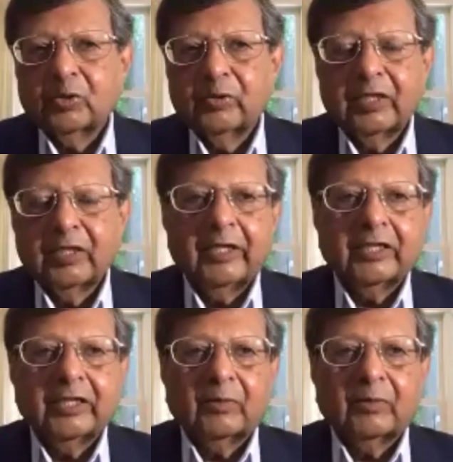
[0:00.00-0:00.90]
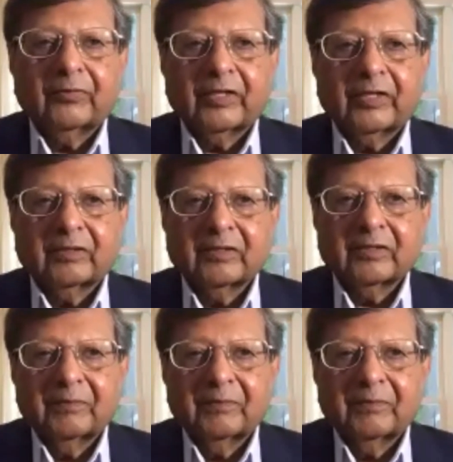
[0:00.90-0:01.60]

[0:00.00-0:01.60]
in clinical professions.